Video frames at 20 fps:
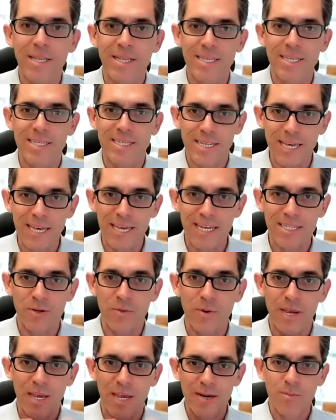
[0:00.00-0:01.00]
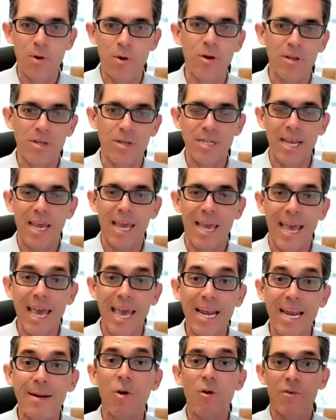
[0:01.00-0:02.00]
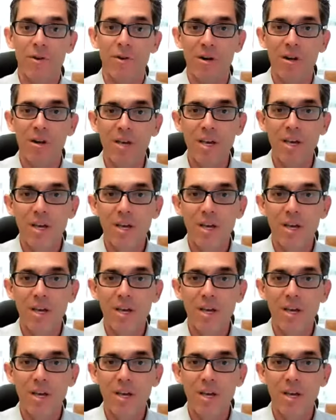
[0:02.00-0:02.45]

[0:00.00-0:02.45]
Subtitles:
these leads and we hand them over